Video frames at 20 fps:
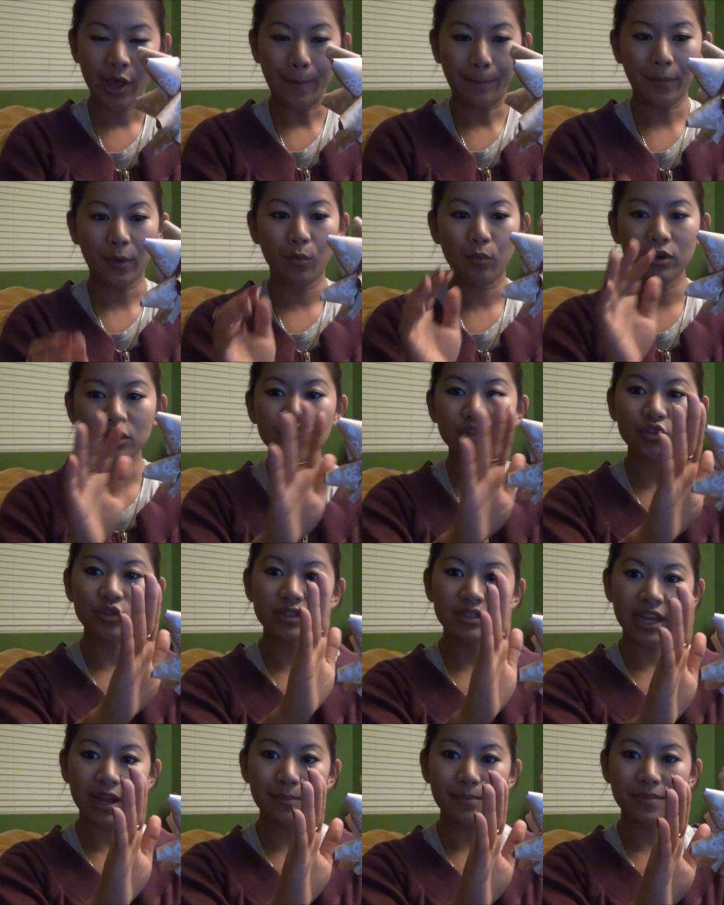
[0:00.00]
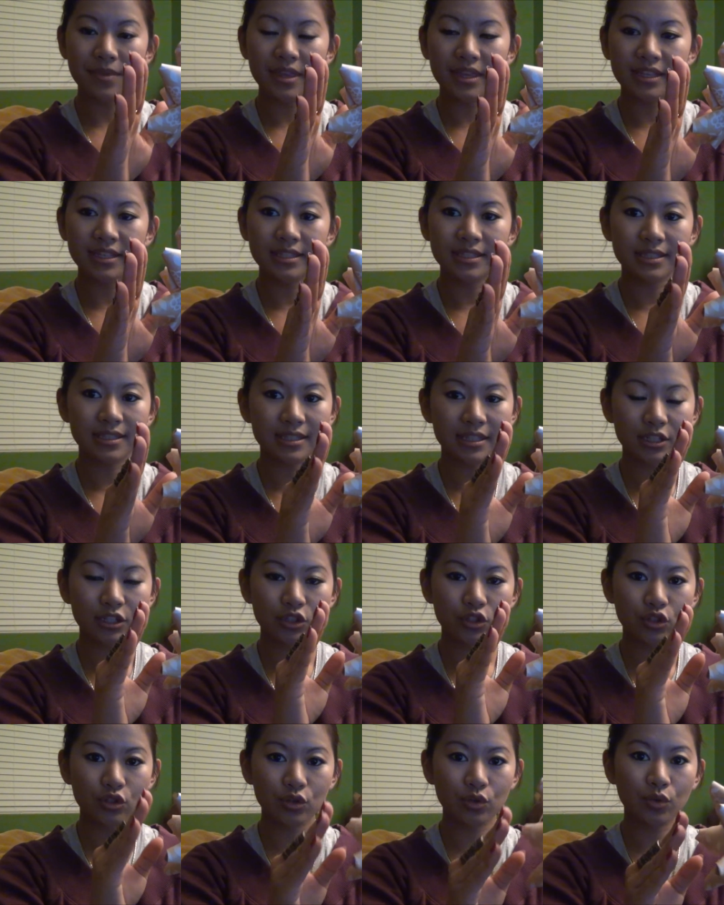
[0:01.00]
But once you tape this
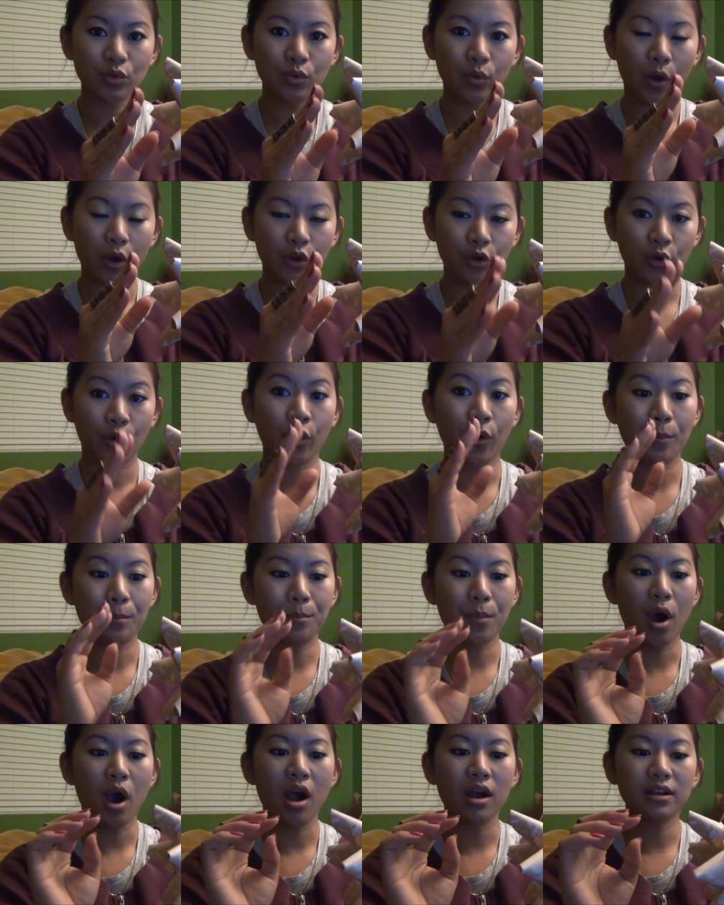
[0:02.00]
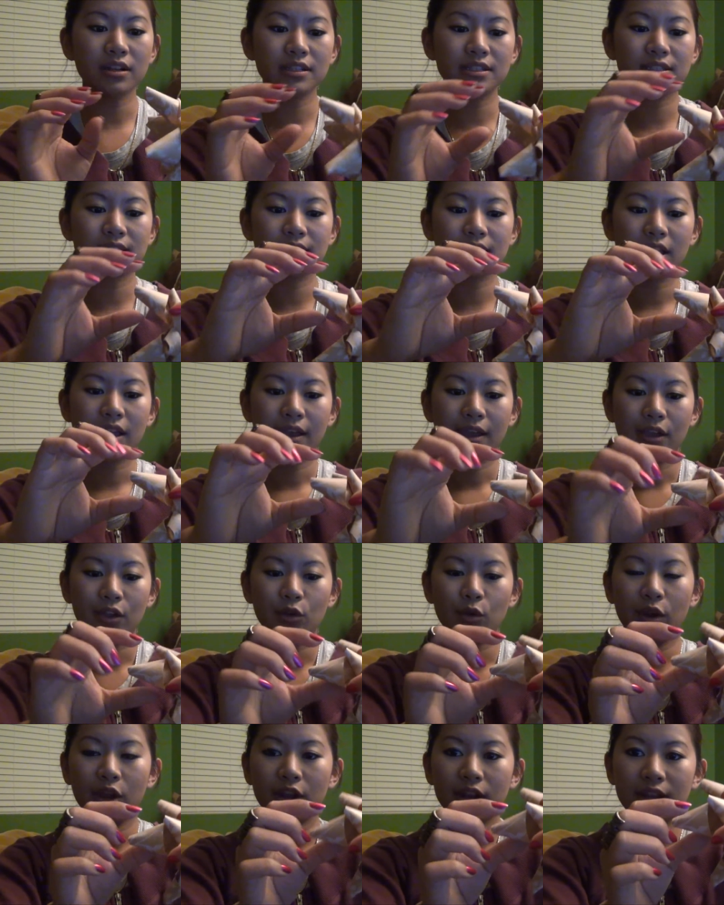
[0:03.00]
to your box,
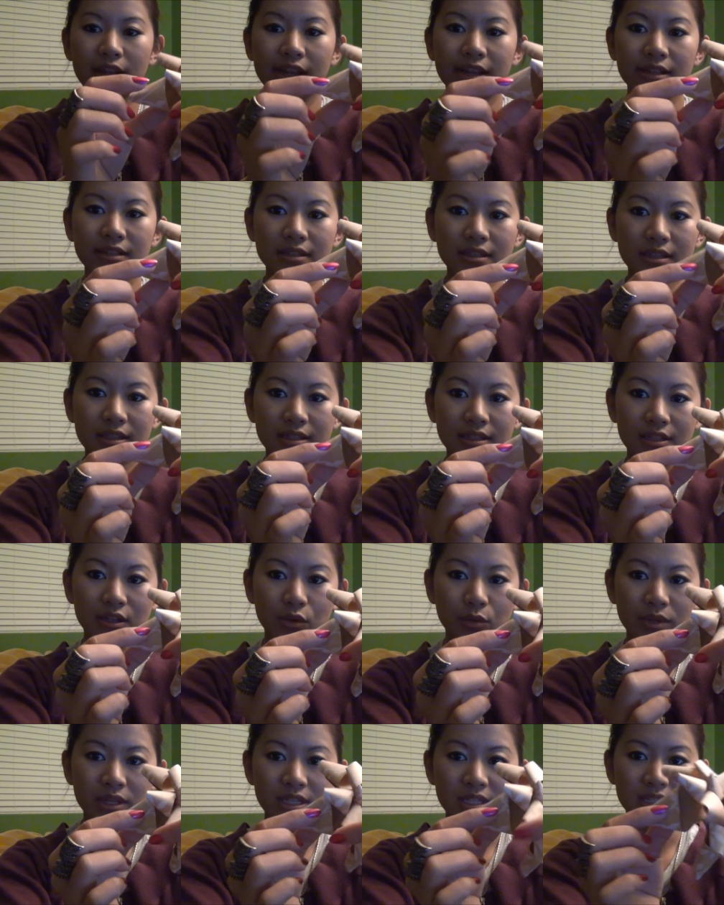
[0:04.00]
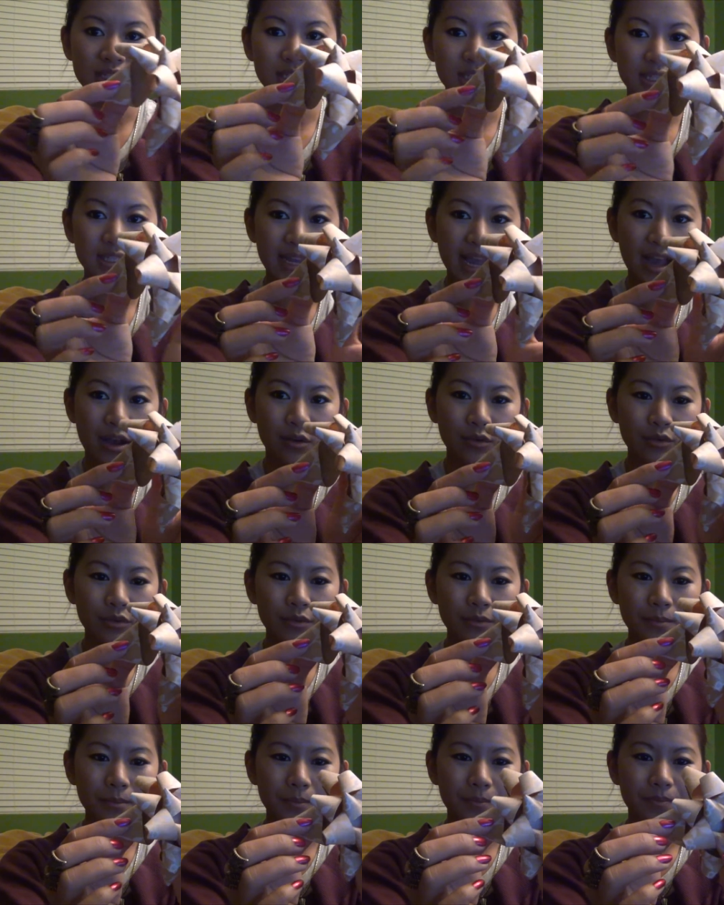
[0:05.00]
you can easily squeeze this down,
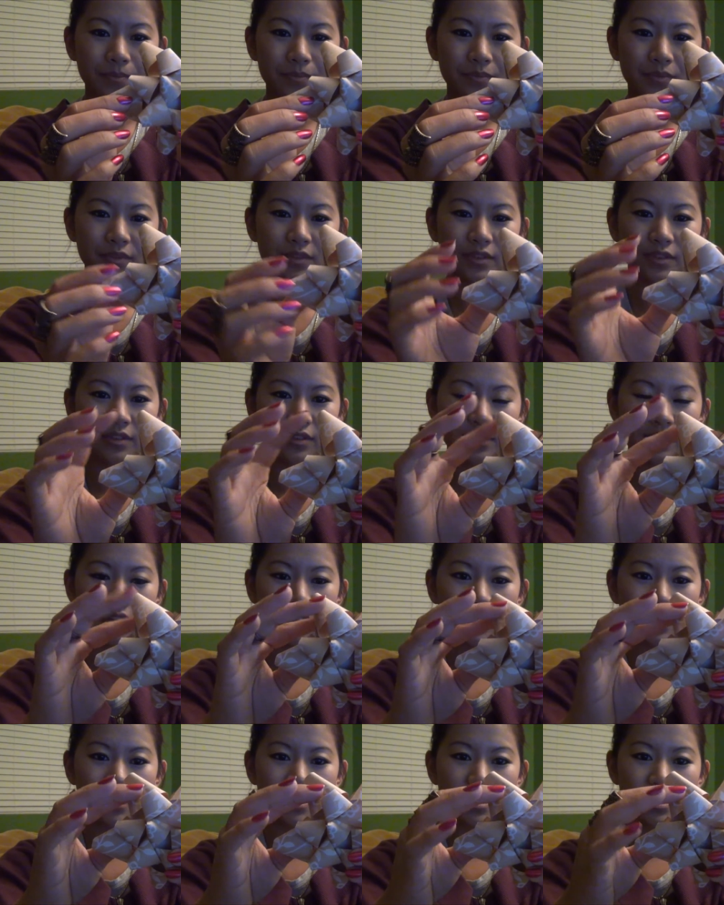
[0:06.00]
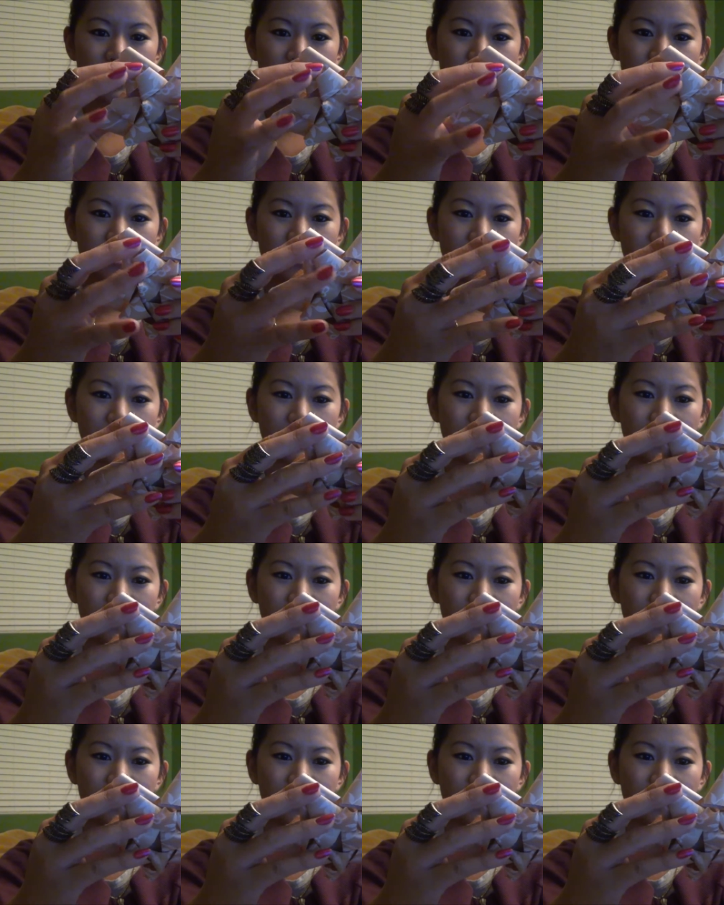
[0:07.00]
just like this.